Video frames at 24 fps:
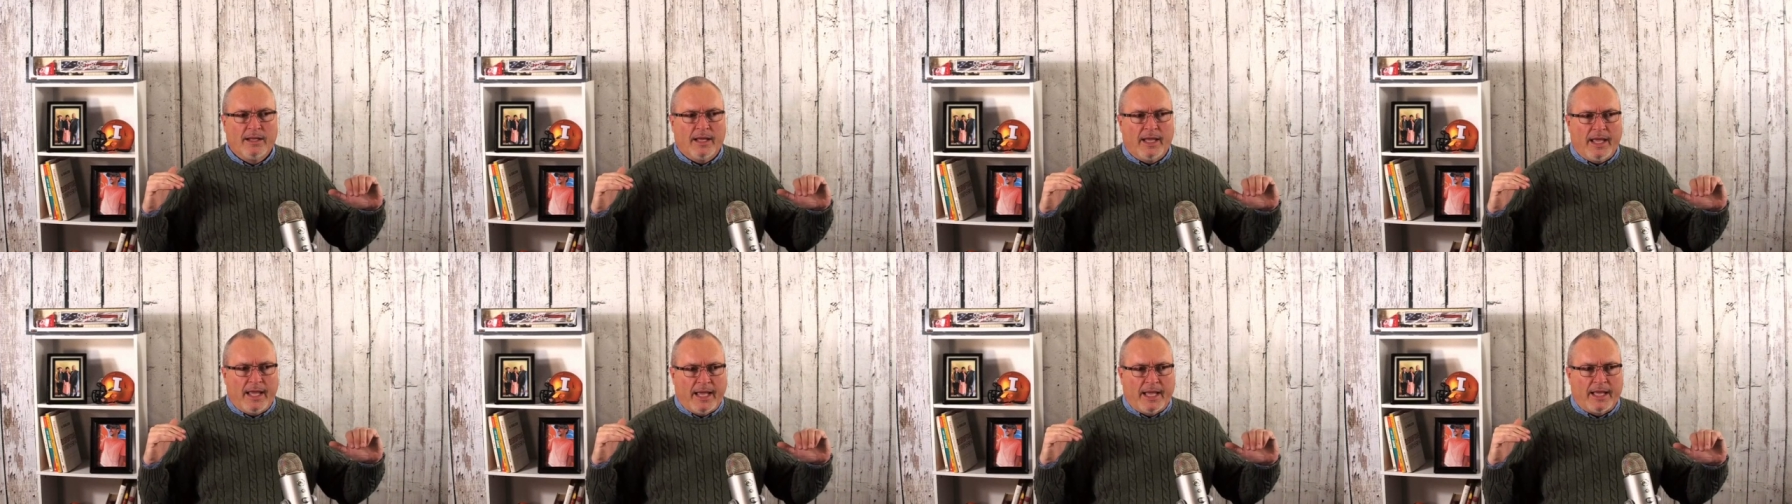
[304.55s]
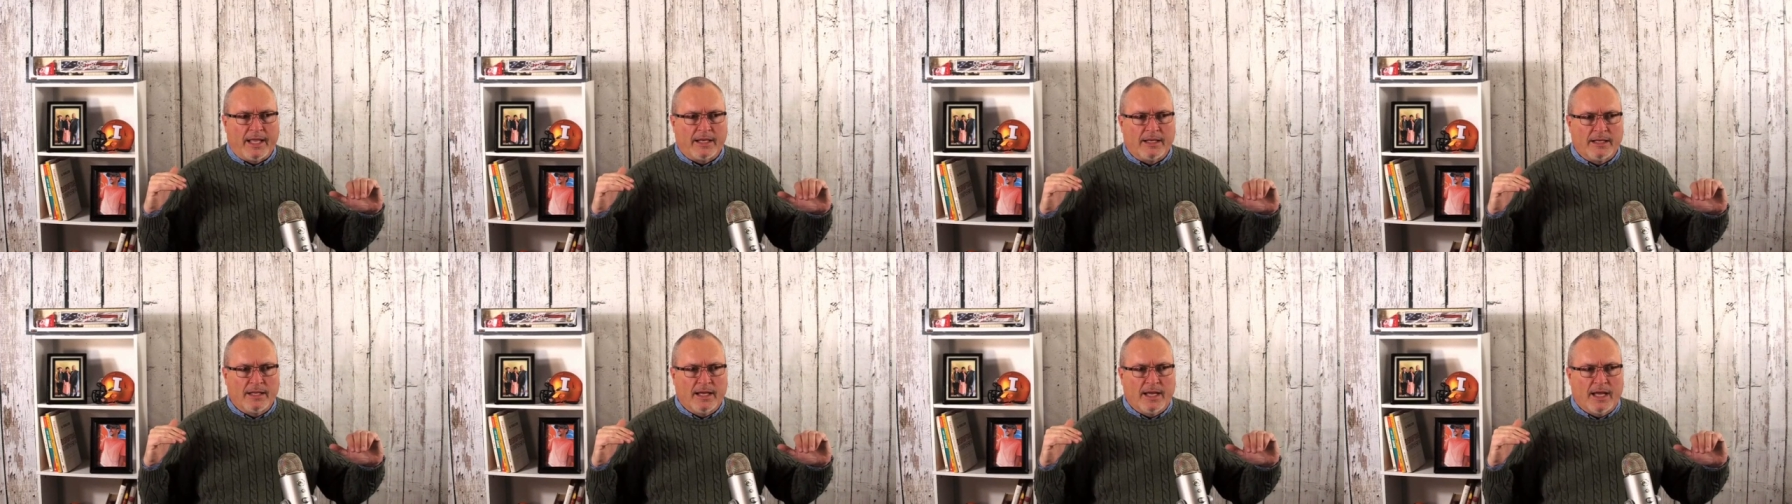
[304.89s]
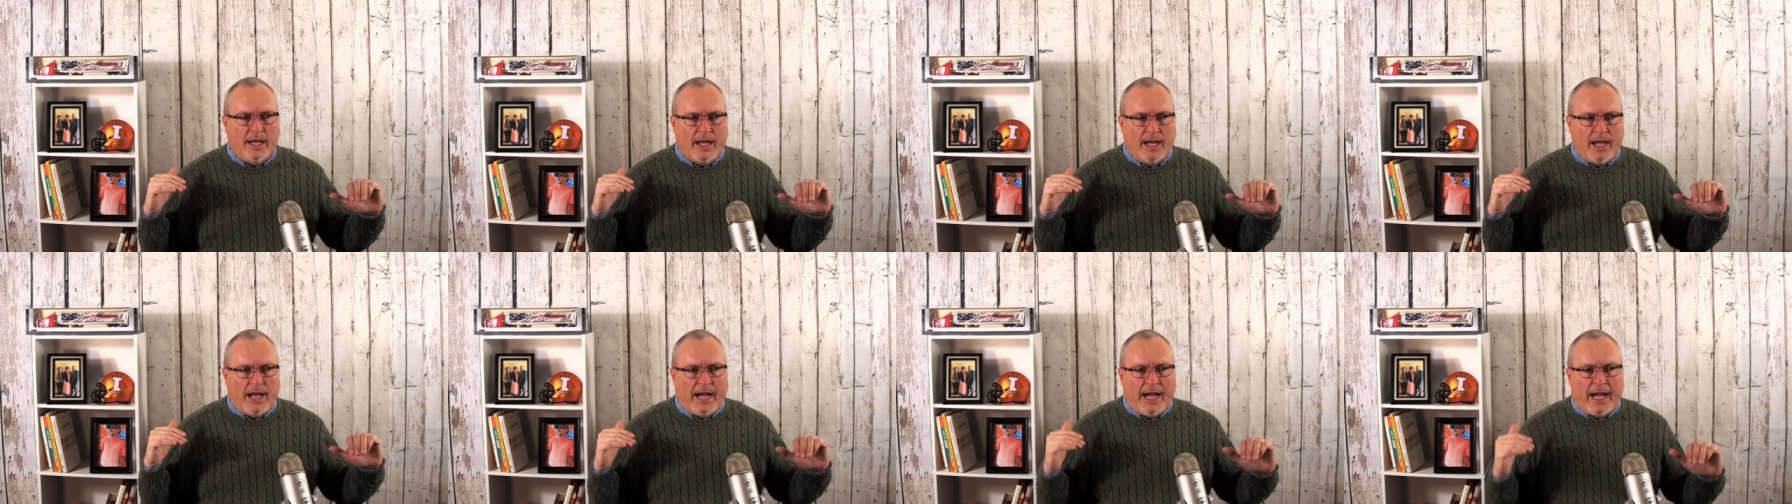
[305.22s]
And
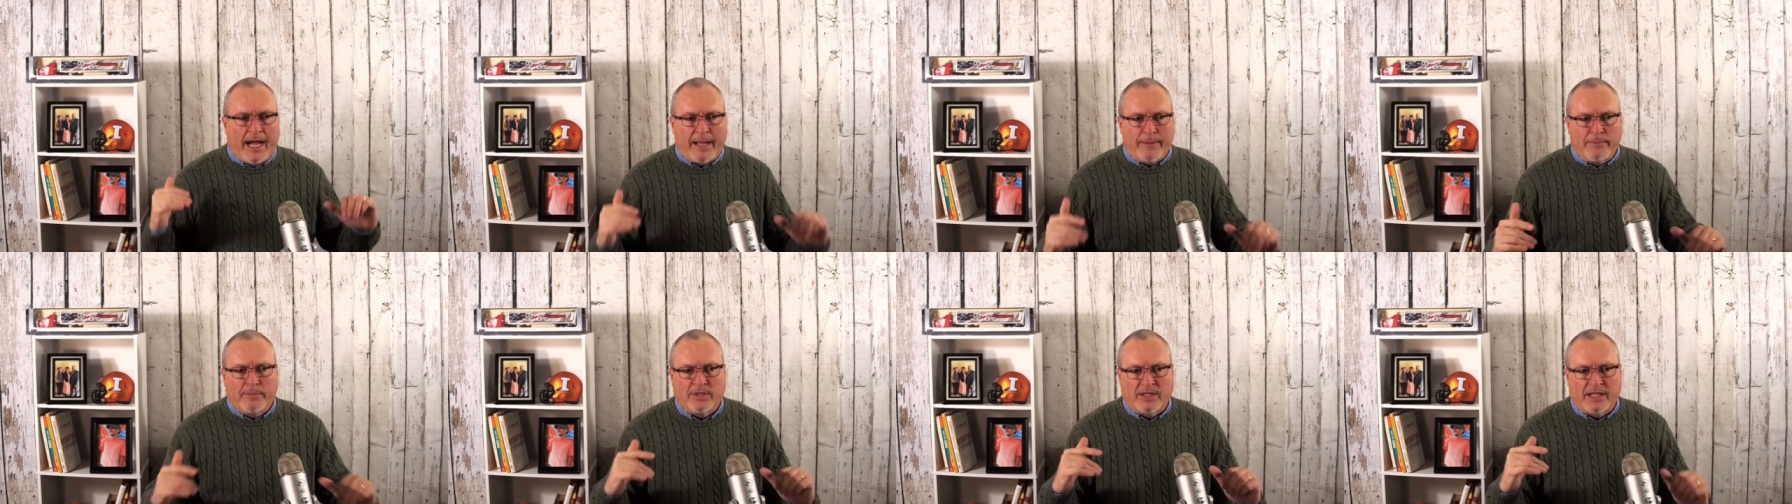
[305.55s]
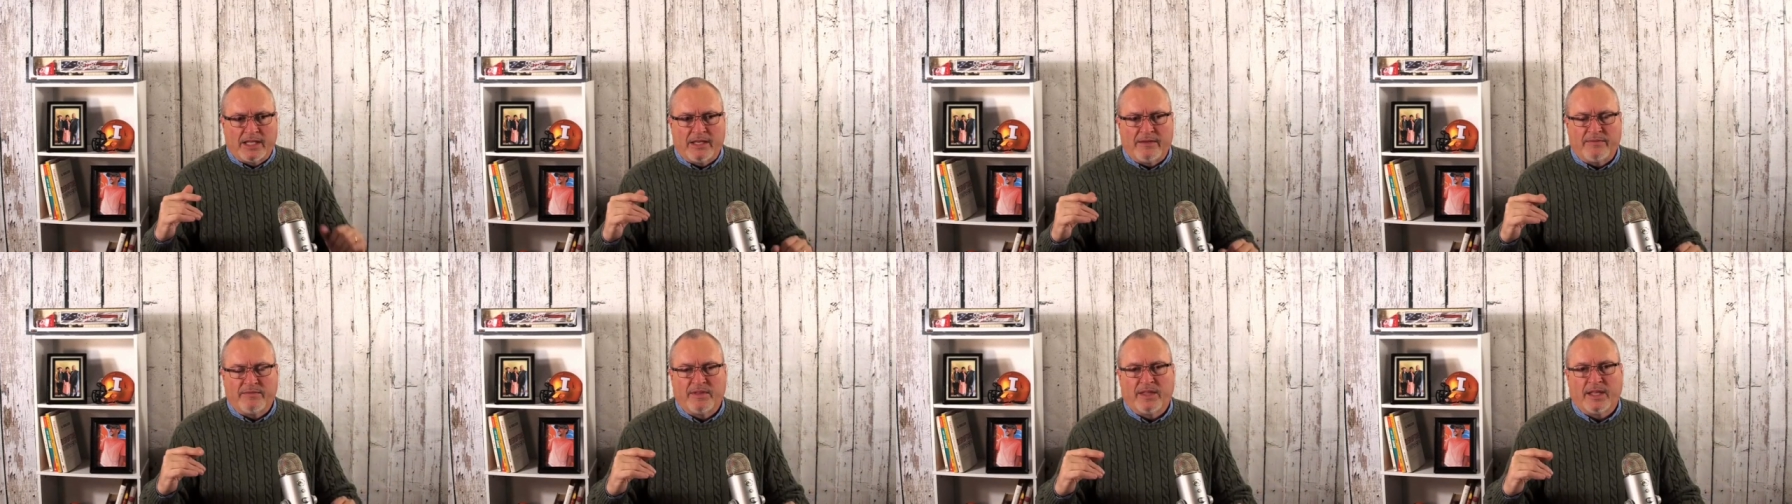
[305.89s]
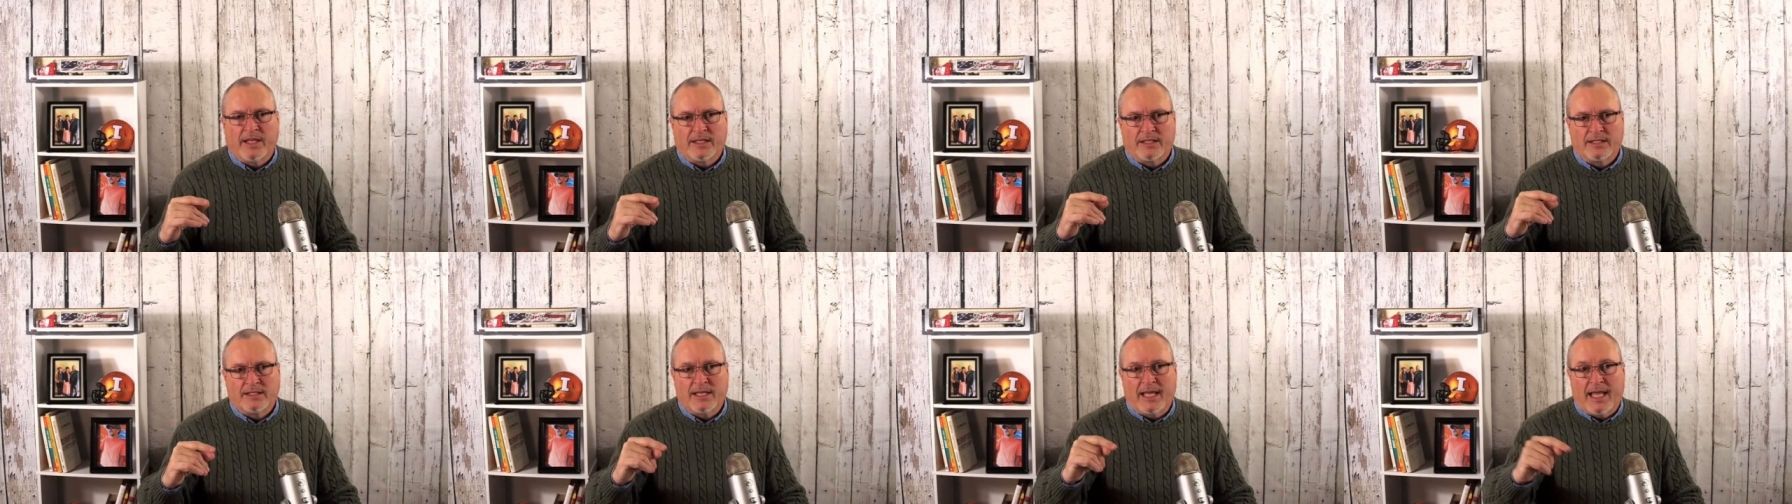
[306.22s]
I believe
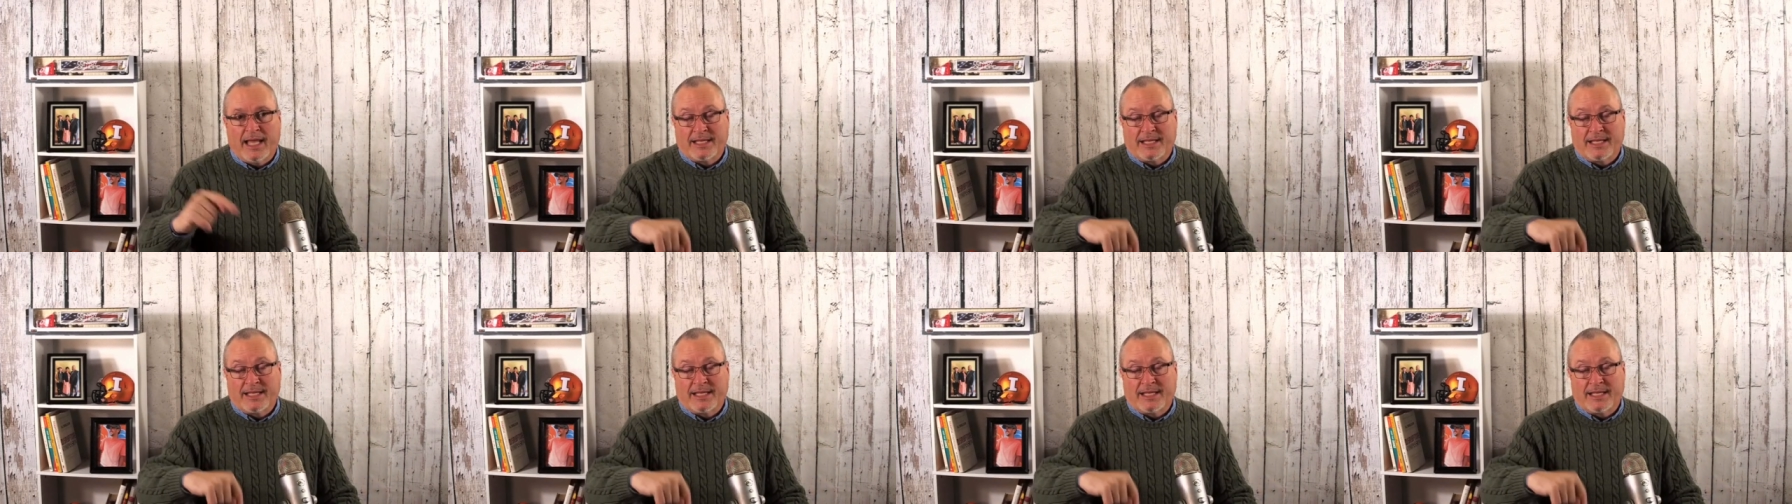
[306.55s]
that,